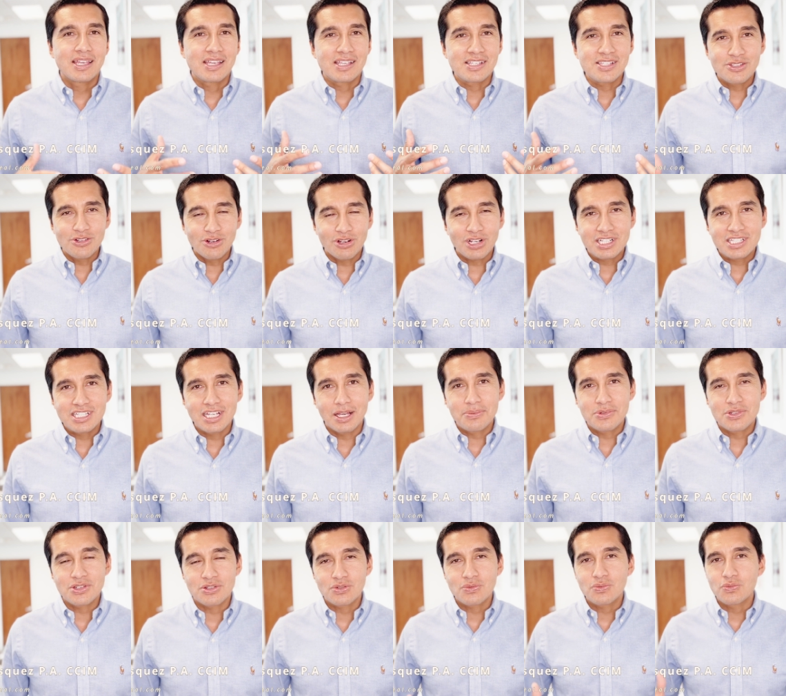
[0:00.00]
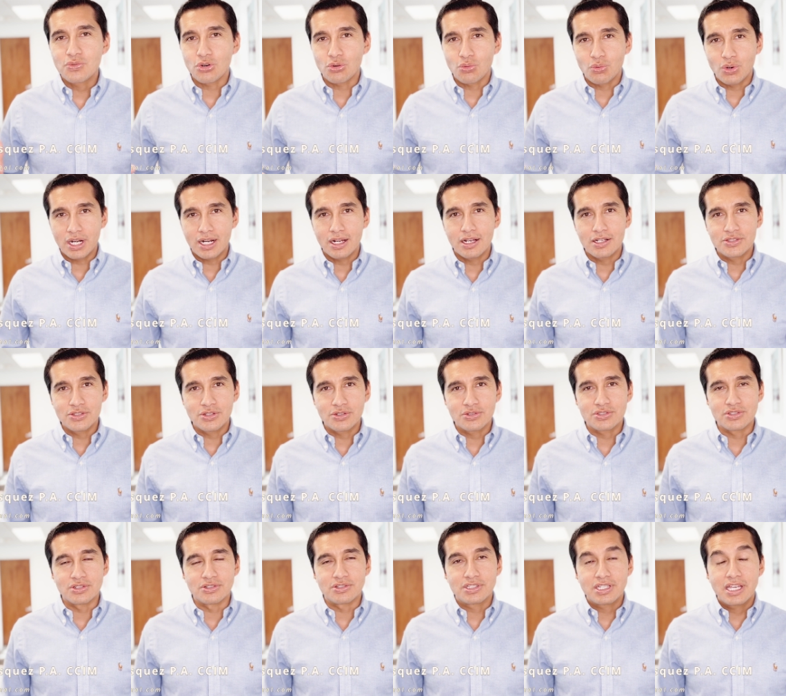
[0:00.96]
It's no exception for warehouse
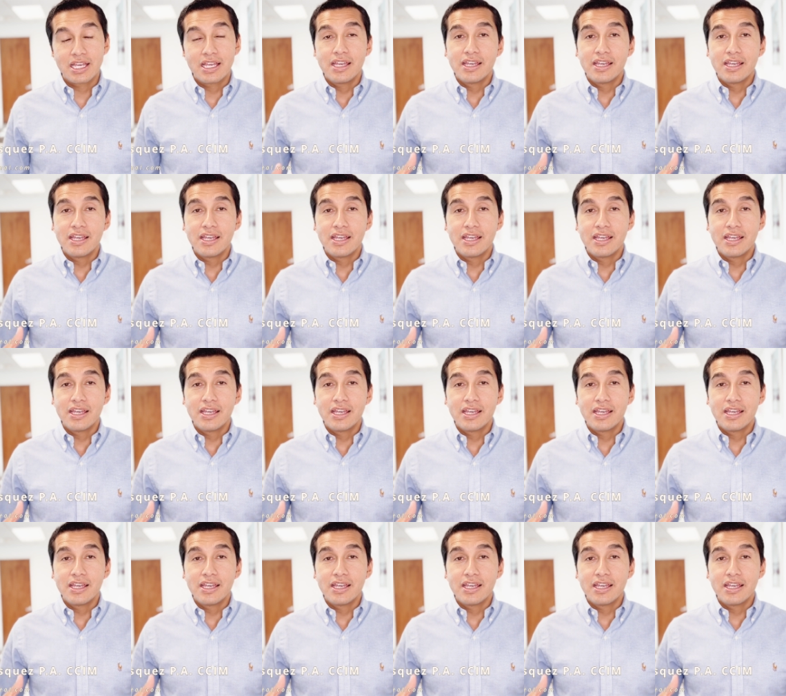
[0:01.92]
users.